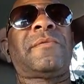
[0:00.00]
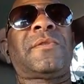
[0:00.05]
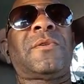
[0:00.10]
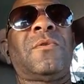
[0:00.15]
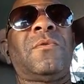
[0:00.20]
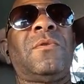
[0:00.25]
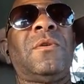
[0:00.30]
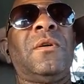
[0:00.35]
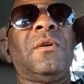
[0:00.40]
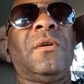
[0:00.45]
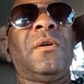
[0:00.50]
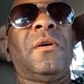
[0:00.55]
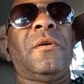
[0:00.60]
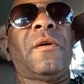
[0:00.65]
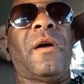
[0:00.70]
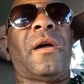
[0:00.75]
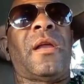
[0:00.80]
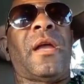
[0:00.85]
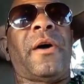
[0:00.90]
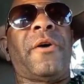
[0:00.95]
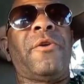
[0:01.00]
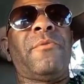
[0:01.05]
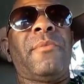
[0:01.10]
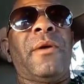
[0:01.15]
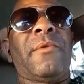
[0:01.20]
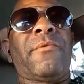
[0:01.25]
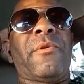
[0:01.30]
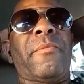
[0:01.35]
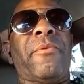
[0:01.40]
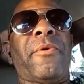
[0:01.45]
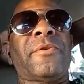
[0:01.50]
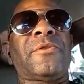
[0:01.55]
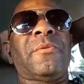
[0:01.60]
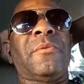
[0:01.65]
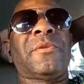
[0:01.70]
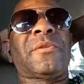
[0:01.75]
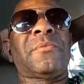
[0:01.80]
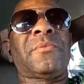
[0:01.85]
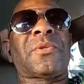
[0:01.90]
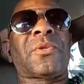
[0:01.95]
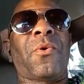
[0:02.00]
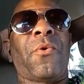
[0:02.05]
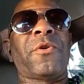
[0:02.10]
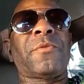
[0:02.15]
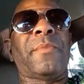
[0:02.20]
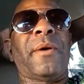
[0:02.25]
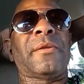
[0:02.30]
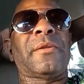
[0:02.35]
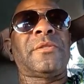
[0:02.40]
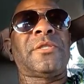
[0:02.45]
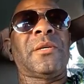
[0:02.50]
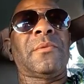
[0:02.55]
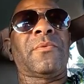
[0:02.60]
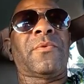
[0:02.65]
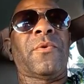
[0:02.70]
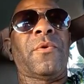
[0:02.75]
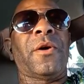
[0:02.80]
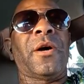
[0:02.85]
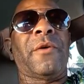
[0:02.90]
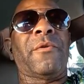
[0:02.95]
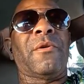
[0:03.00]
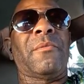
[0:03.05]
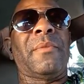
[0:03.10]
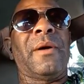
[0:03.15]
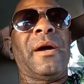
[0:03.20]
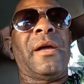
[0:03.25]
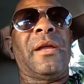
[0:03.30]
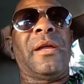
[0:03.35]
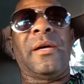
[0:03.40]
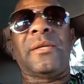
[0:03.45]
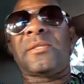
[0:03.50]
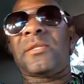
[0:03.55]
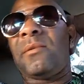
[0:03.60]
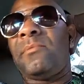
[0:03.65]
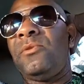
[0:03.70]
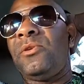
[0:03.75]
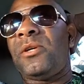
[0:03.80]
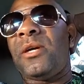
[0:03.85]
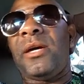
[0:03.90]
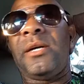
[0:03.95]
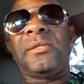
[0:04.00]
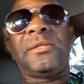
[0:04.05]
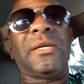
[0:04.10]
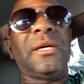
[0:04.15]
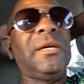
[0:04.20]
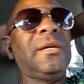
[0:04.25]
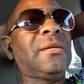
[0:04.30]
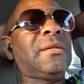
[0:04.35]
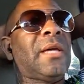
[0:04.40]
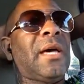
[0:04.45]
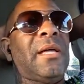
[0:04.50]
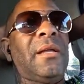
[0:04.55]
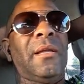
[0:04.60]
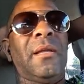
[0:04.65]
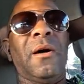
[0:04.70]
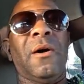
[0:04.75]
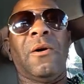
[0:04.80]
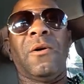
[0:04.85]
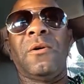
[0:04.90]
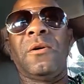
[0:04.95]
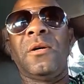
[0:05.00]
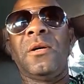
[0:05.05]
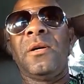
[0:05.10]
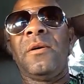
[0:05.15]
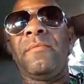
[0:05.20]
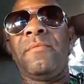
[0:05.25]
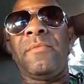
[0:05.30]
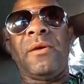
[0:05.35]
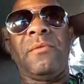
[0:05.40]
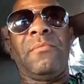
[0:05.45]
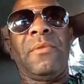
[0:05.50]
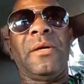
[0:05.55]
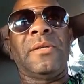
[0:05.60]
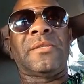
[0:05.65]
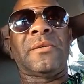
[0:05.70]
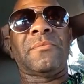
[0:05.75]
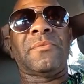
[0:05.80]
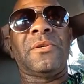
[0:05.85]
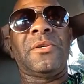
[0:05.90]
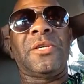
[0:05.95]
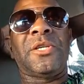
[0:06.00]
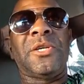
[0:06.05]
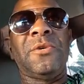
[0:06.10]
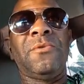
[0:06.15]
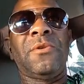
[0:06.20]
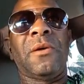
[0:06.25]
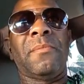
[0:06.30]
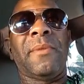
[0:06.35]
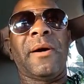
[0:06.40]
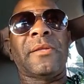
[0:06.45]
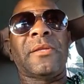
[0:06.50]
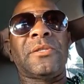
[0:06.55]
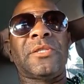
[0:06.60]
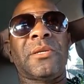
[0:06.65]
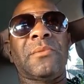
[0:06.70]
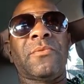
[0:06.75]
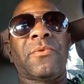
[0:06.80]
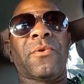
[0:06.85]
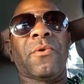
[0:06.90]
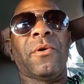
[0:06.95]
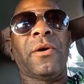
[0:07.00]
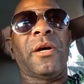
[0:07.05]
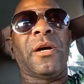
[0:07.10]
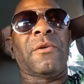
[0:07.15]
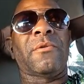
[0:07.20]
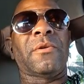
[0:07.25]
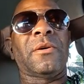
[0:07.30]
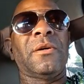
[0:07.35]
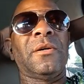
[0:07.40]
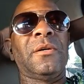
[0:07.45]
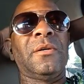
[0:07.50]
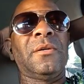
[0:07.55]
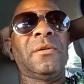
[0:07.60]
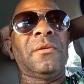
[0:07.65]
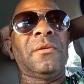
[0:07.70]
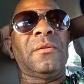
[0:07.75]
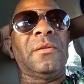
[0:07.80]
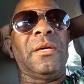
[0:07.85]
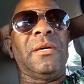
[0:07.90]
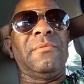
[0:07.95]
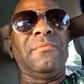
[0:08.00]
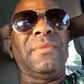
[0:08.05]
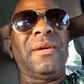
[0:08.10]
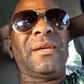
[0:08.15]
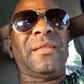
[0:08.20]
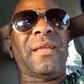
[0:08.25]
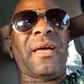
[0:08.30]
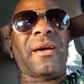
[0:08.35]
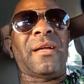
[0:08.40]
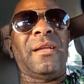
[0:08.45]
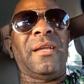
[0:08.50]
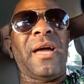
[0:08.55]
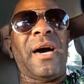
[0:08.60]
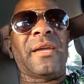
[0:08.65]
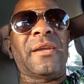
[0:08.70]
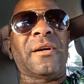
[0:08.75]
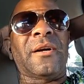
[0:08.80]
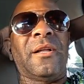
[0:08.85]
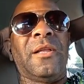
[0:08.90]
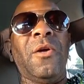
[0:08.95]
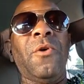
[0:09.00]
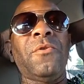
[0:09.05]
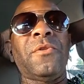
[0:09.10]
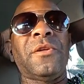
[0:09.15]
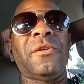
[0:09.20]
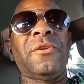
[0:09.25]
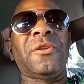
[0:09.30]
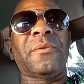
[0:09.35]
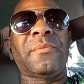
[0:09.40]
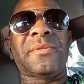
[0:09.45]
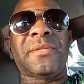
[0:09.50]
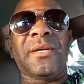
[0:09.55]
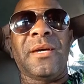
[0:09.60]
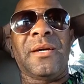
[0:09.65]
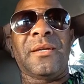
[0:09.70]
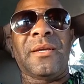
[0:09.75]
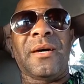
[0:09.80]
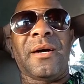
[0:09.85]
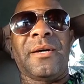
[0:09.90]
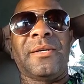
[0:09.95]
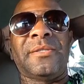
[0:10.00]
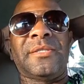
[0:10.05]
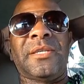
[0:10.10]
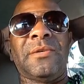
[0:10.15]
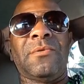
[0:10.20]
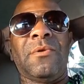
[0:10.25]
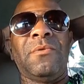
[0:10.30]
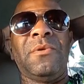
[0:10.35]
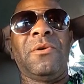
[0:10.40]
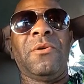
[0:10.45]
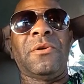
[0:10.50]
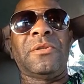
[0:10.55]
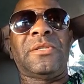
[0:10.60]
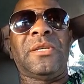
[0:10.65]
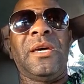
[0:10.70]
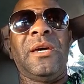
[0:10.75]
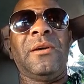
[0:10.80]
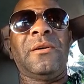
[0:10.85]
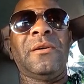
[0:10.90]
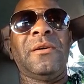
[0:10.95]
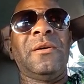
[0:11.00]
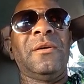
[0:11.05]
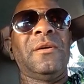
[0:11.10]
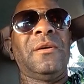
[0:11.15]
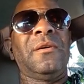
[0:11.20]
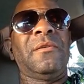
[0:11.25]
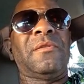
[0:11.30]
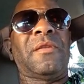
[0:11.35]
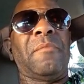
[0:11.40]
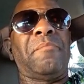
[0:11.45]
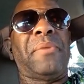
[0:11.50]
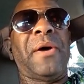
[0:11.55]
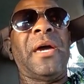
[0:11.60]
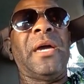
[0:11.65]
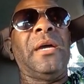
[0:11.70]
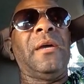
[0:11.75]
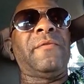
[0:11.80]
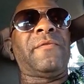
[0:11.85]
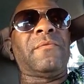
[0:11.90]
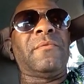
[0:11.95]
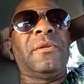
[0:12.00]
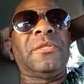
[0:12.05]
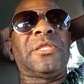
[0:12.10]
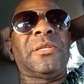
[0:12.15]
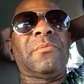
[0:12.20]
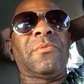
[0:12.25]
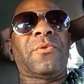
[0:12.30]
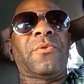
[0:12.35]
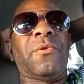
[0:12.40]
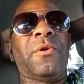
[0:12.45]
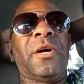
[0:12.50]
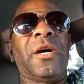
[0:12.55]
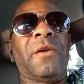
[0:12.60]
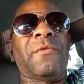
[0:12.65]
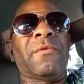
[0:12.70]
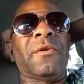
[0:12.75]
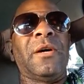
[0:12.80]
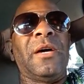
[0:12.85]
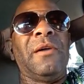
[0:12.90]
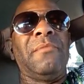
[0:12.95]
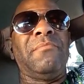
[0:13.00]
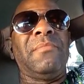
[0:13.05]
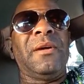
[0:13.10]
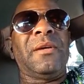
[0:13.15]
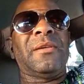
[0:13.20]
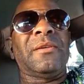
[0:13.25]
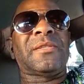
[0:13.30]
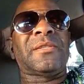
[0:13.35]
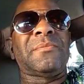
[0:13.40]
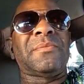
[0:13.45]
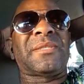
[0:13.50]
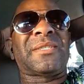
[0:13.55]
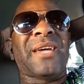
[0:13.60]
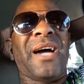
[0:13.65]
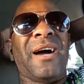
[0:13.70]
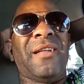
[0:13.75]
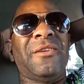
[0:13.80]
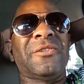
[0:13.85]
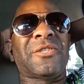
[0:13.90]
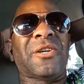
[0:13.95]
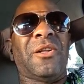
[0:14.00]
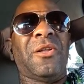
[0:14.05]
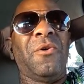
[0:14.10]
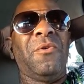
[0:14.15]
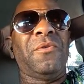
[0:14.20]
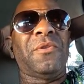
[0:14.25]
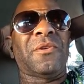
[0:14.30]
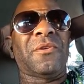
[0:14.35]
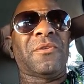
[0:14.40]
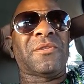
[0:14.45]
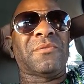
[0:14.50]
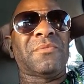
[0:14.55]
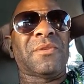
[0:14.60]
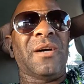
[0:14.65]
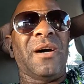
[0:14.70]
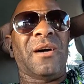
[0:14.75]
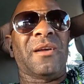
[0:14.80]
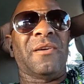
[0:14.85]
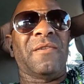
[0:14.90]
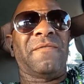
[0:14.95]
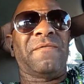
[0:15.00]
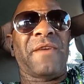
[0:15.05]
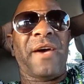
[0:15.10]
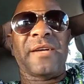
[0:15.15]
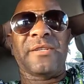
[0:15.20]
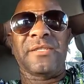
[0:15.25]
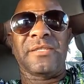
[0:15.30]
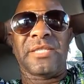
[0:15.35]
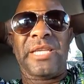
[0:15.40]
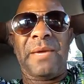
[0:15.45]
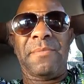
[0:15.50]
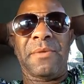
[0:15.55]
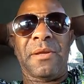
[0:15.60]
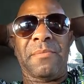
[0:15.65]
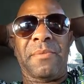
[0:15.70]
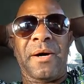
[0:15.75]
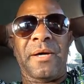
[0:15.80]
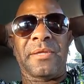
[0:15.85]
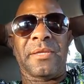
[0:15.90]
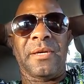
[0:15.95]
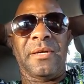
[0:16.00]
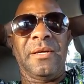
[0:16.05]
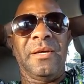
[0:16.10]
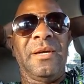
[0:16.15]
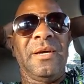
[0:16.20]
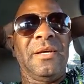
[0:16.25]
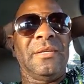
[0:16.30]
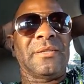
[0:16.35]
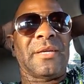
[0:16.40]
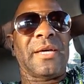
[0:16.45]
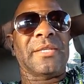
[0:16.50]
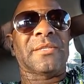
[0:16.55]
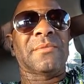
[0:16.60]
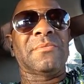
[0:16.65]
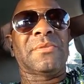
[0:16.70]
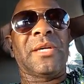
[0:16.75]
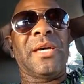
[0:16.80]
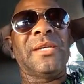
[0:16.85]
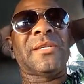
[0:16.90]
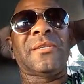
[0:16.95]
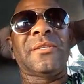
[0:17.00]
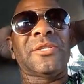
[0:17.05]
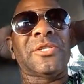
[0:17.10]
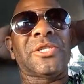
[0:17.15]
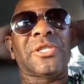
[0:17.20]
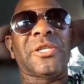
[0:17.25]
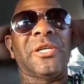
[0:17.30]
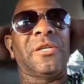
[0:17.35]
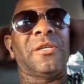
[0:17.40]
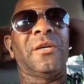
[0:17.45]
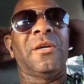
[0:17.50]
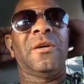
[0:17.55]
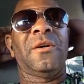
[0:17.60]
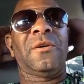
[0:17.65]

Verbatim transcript: So, and I heard my grandpa tell me some stories about the Jim Crow era, man. And that's something you can't take that law and make something cute about the Jim Crow era and make like a line of clothing. You know what I'm saying? Now and say, well, we're gonna take the pain from the Jim Crow era and make it some stylish clothing or some kind of fashion statement about that. That's some tasteless shit.